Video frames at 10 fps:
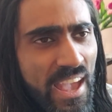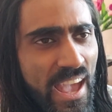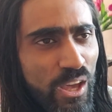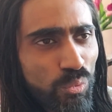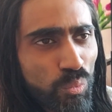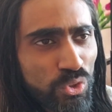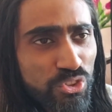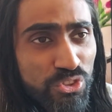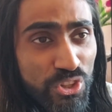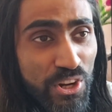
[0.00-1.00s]
and we'll
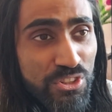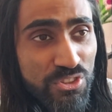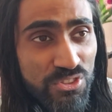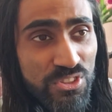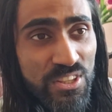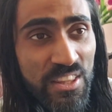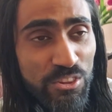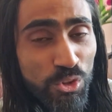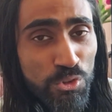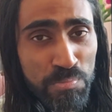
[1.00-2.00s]
start to see
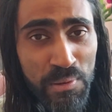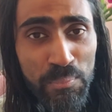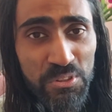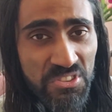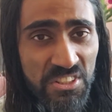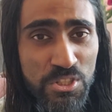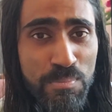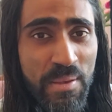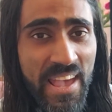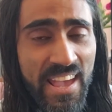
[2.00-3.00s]
that those bubbles
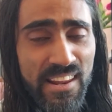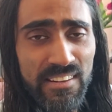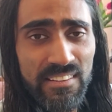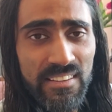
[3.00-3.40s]
expand